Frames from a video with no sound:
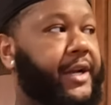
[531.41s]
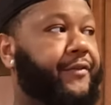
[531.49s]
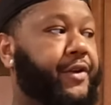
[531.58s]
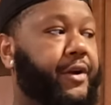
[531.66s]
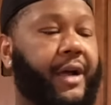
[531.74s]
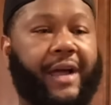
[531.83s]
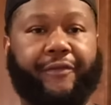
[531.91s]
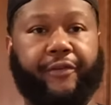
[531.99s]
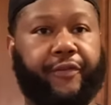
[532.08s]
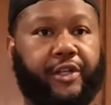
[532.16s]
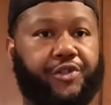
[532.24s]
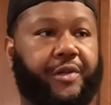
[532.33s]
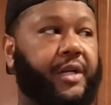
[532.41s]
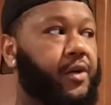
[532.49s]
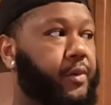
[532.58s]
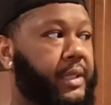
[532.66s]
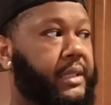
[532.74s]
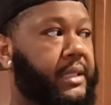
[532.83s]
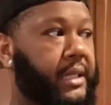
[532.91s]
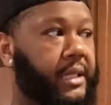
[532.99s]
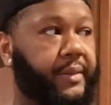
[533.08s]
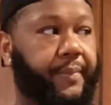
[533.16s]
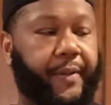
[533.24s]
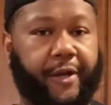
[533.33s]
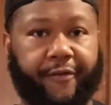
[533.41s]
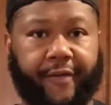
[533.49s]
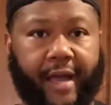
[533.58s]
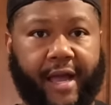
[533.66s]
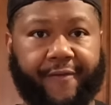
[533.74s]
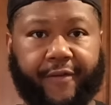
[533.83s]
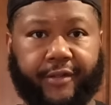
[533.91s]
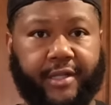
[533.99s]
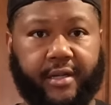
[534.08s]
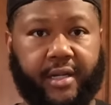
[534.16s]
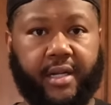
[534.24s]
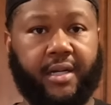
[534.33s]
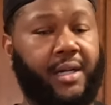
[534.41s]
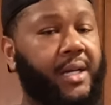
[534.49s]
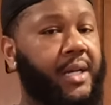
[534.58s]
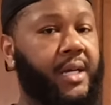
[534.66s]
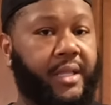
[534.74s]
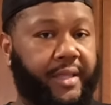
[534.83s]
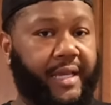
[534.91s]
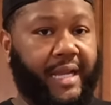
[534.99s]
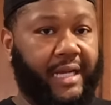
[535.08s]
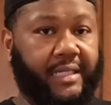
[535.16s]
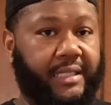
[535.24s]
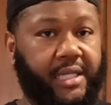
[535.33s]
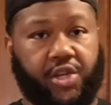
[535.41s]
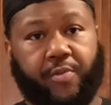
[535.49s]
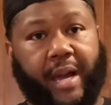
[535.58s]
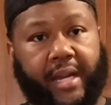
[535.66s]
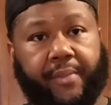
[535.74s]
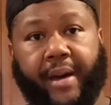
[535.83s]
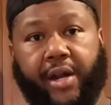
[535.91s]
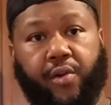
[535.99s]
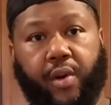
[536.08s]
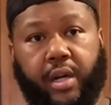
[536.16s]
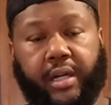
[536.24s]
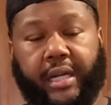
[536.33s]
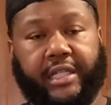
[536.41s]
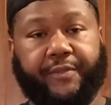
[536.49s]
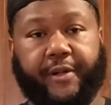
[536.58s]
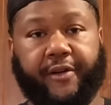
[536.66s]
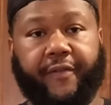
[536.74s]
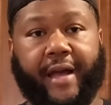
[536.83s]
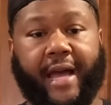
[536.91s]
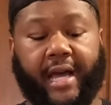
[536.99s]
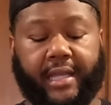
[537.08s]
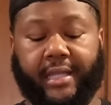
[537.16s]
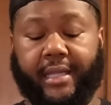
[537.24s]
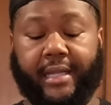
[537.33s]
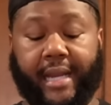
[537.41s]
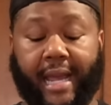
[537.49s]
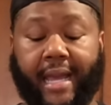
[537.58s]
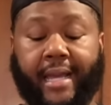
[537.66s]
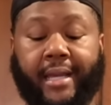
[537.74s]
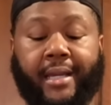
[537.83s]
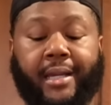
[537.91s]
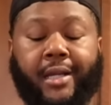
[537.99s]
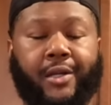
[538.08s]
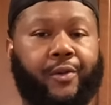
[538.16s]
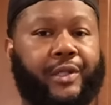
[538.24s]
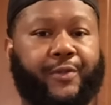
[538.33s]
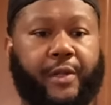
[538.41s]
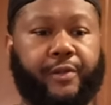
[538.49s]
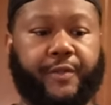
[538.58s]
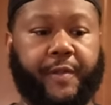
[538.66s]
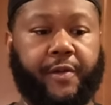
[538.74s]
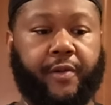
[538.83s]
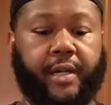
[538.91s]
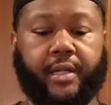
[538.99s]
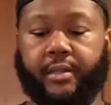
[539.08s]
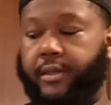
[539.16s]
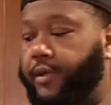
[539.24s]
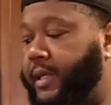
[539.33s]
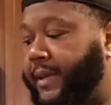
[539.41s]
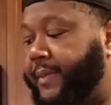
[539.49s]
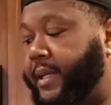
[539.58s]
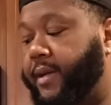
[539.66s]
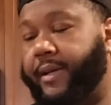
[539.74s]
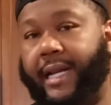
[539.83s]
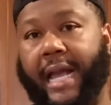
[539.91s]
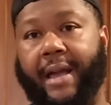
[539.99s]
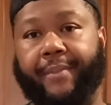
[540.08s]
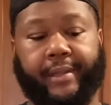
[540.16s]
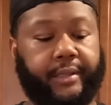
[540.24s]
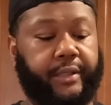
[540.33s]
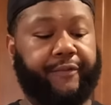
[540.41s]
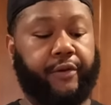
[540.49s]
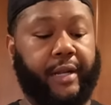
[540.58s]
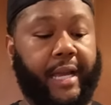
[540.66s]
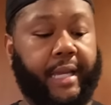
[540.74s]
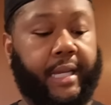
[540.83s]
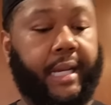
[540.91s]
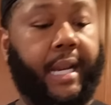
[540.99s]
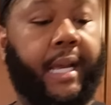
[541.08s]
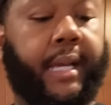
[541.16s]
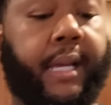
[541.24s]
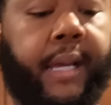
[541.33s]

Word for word: If you don't have a refrigerator with the purified filter on there, then I can see you buying bottled water that's purified. Other than that, what's wrong with spring water? You let me know in the comments if you like it or not.